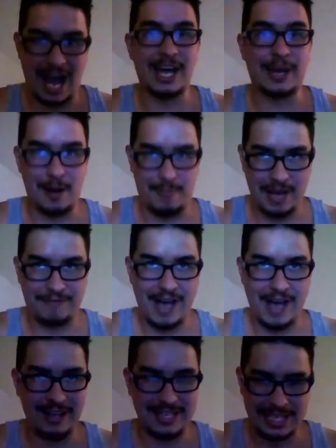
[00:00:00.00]
like how
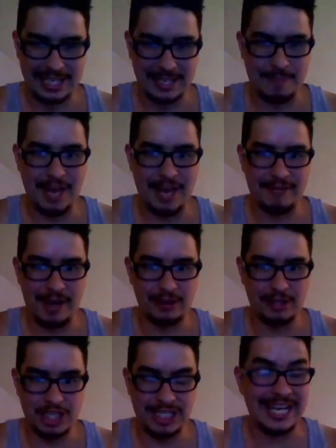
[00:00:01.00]
PFL it's a
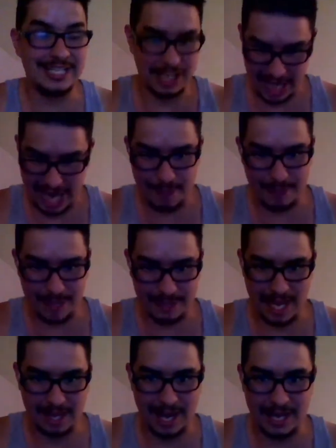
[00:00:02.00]
PFL season champion. It's
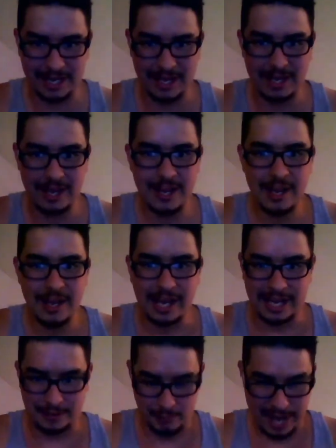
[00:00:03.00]
not like
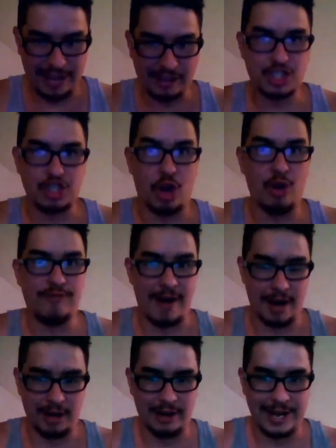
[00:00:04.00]
Nathan Schultz who fought
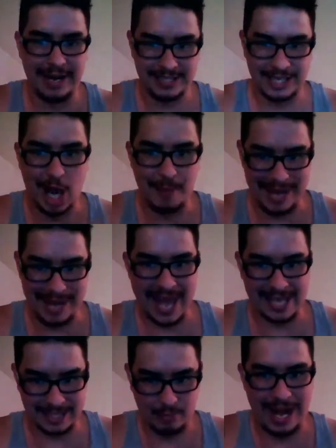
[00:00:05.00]
earlier. He doesn't come in
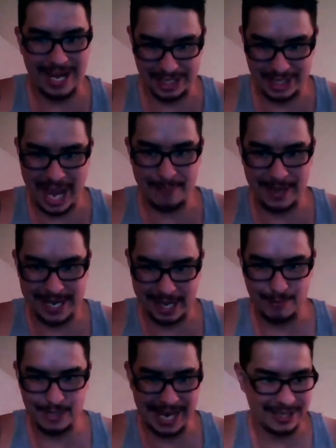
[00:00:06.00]
as the reigning champion. He
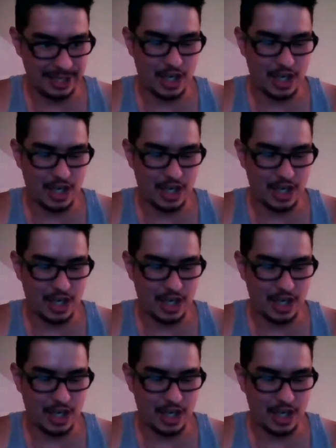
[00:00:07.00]
comes in as a